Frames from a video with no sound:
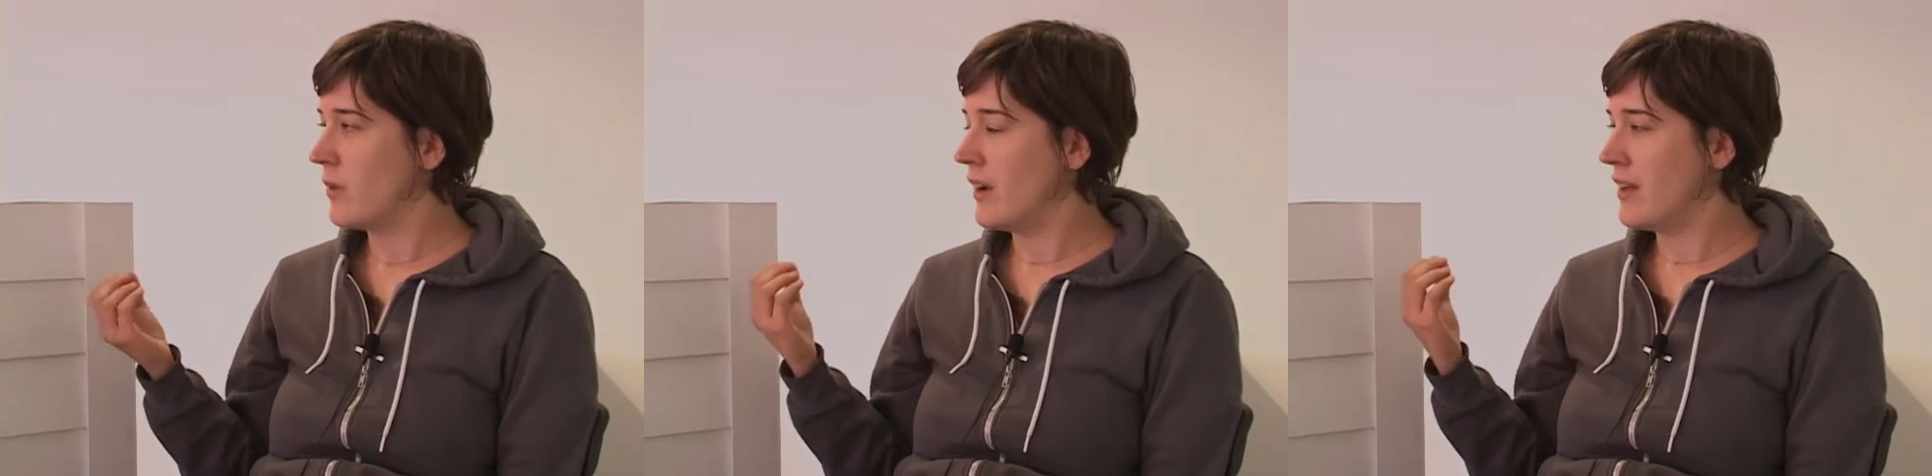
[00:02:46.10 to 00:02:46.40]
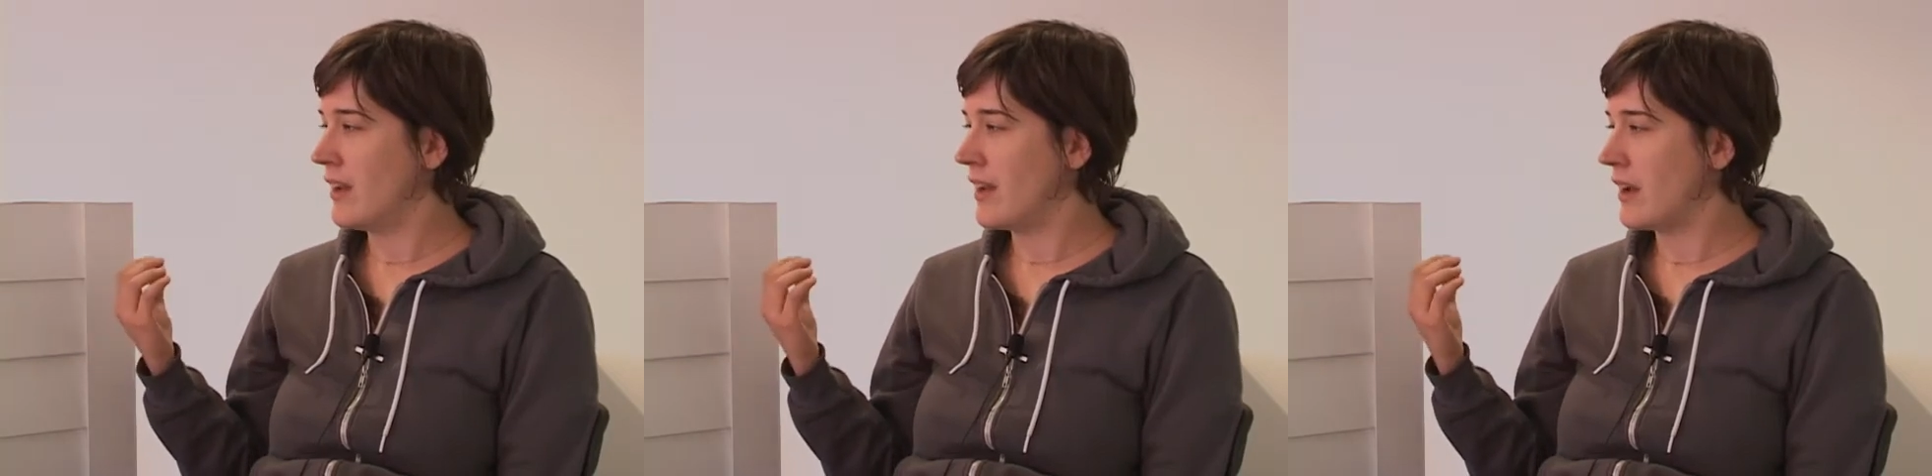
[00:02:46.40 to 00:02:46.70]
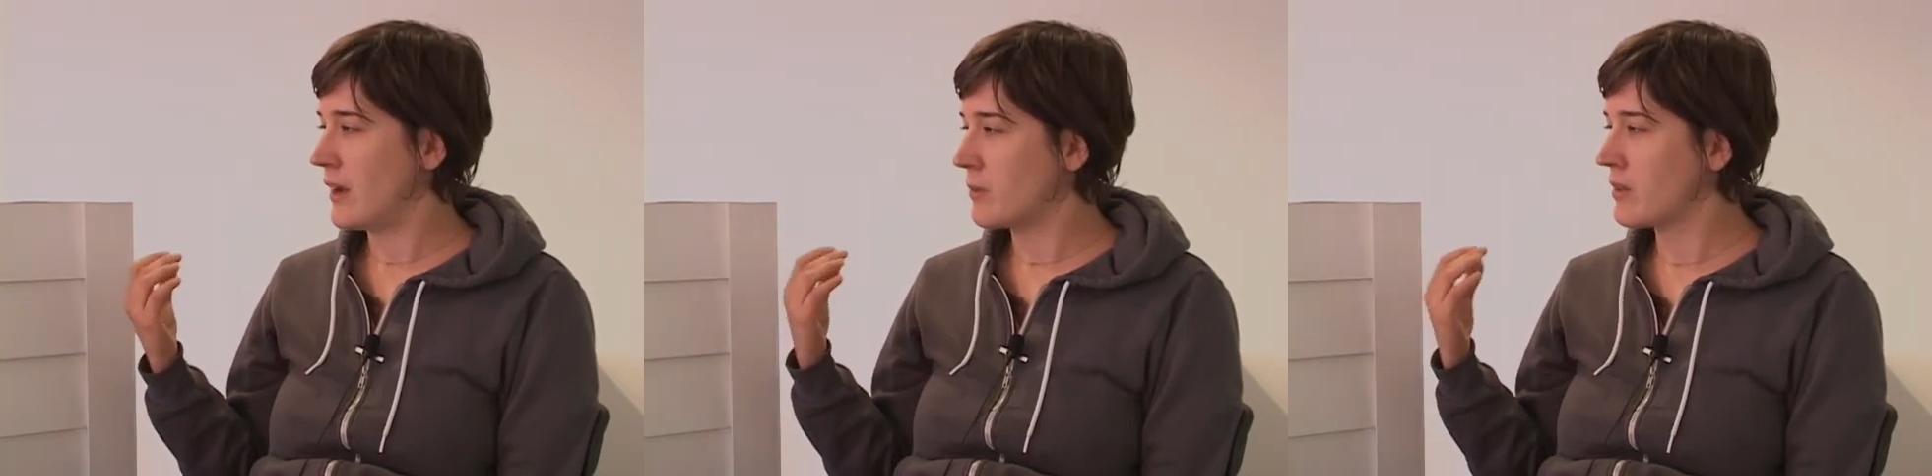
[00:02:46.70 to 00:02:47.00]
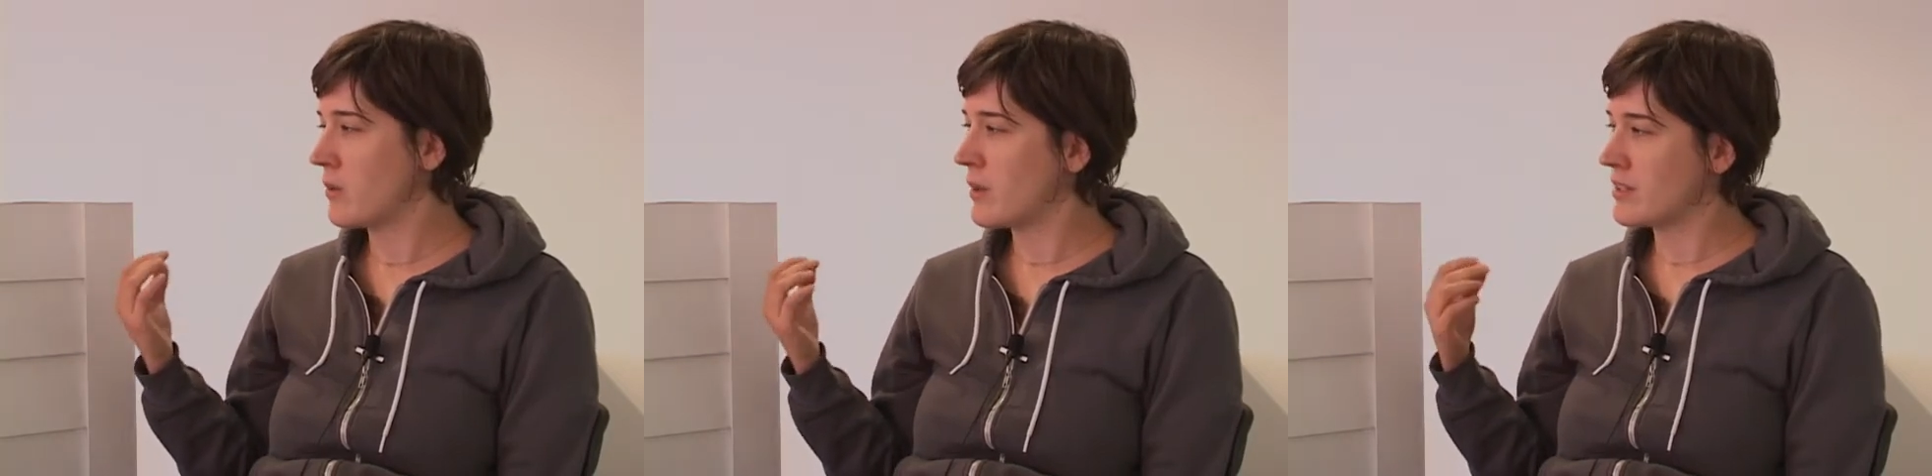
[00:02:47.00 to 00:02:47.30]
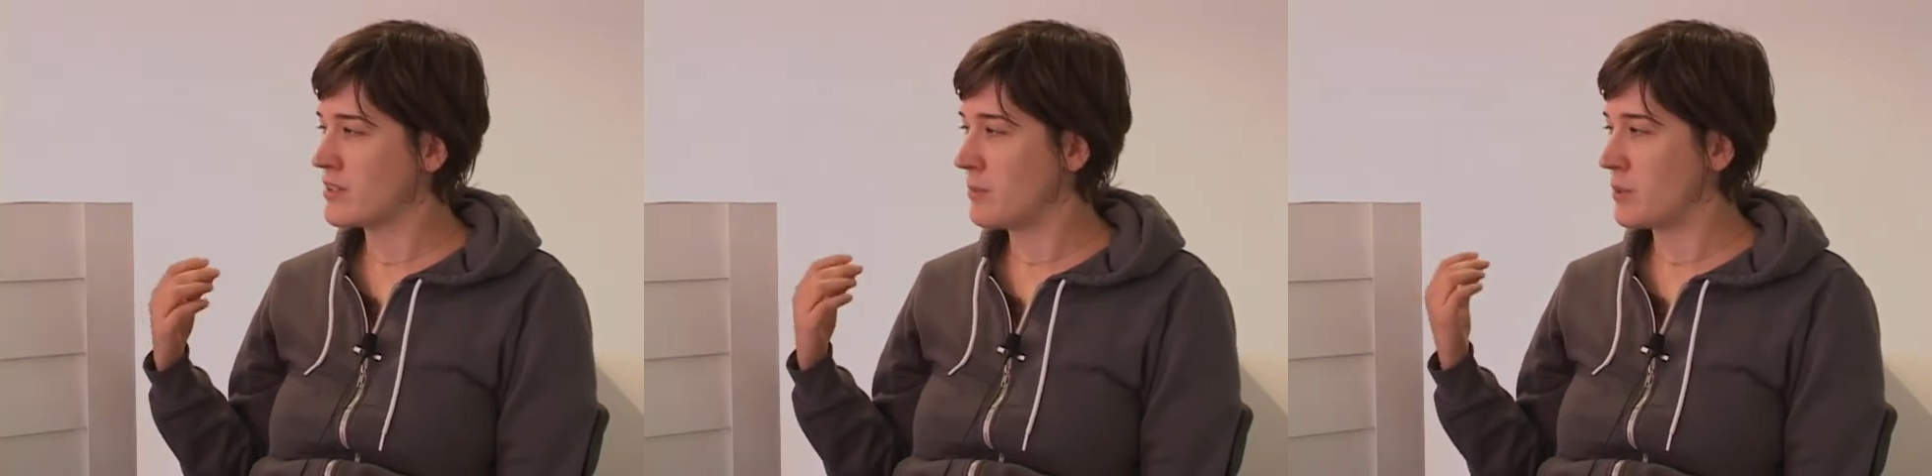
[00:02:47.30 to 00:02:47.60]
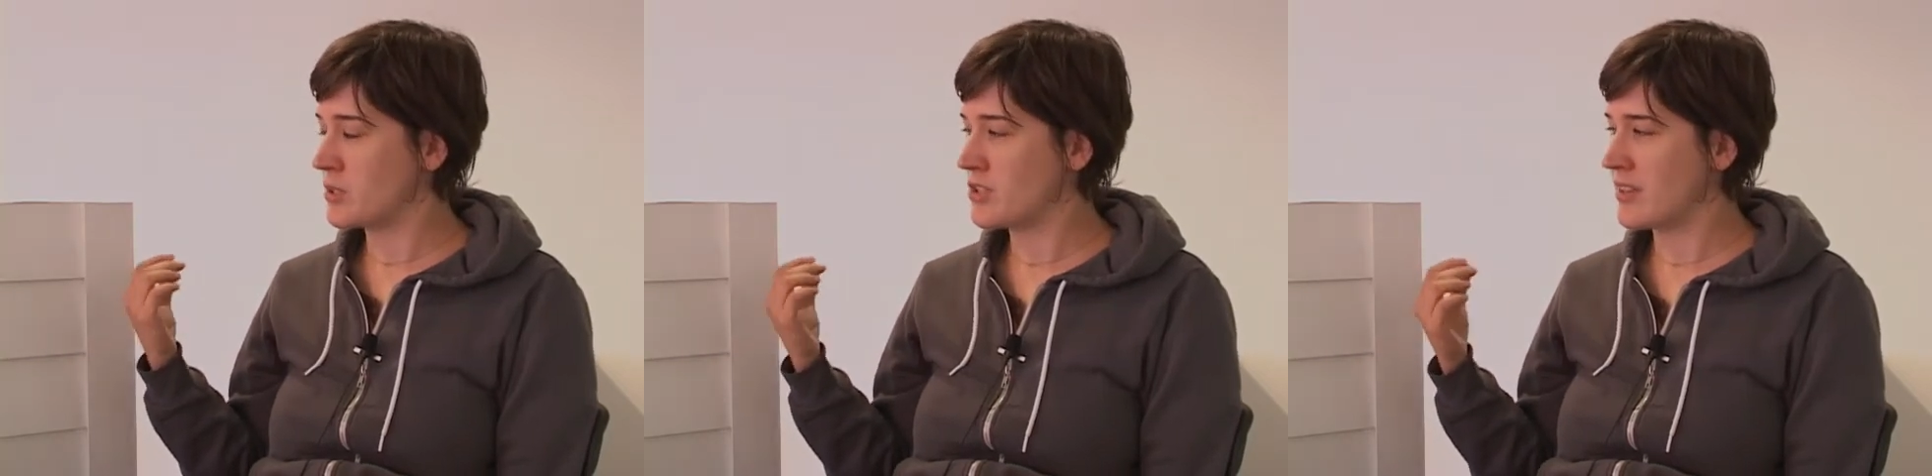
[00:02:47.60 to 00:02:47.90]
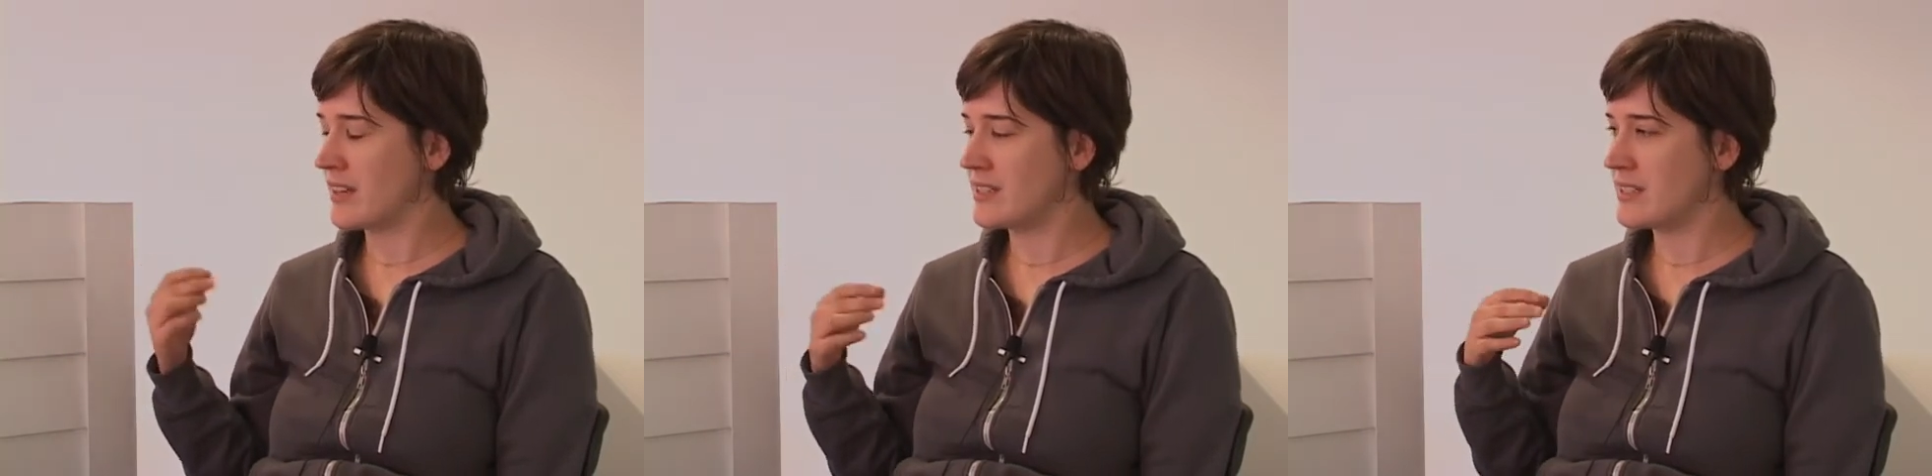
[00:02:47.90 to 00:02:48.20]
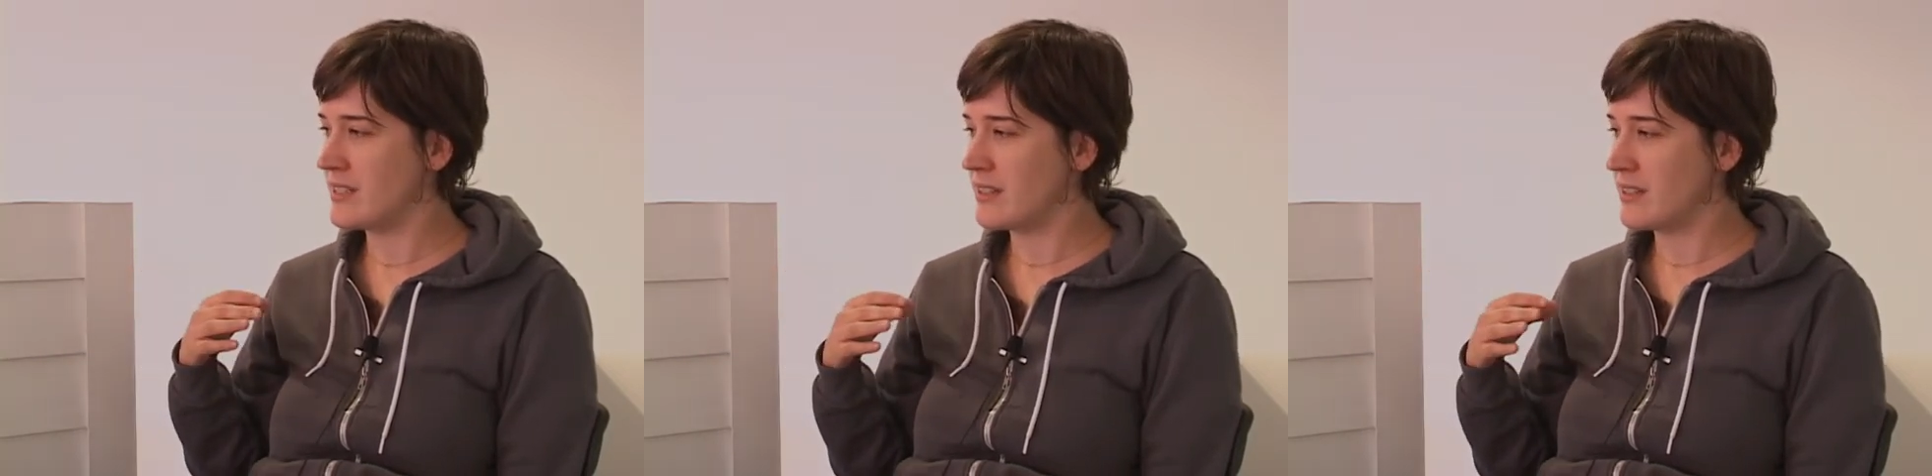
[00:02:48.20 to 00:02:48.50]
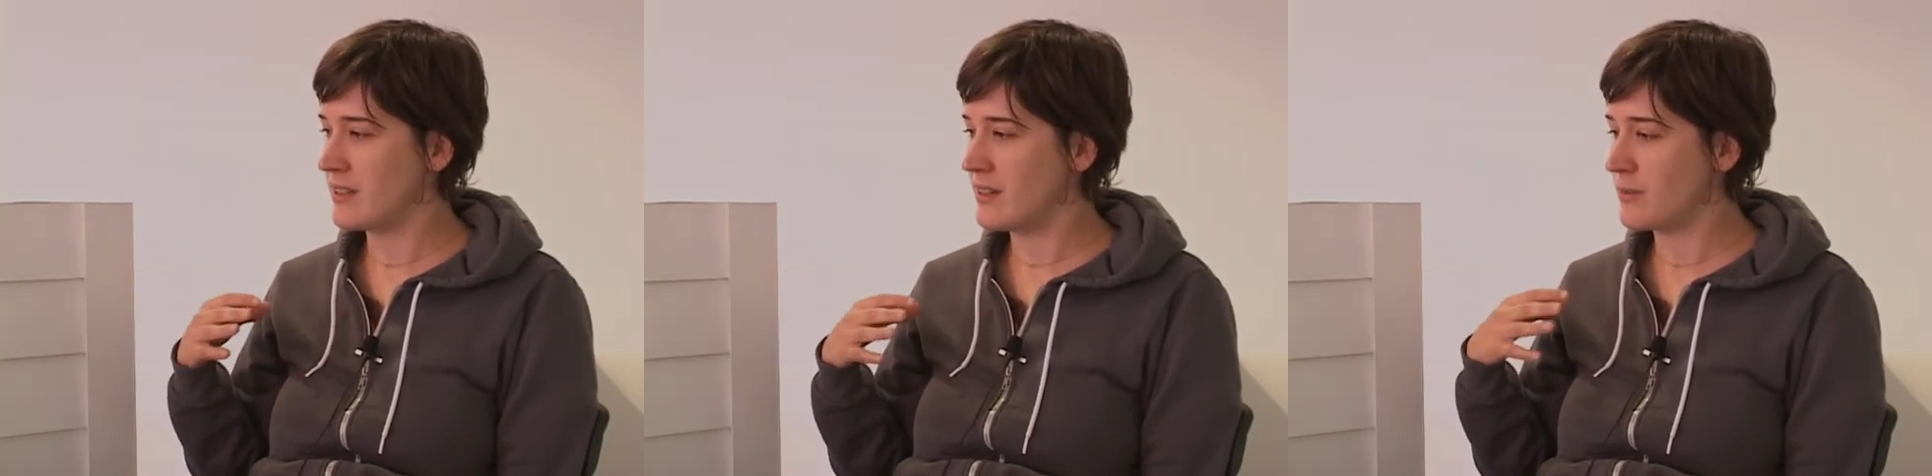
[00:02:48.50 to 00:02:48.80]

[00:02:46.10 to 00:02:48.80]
And I really wanted to push the idea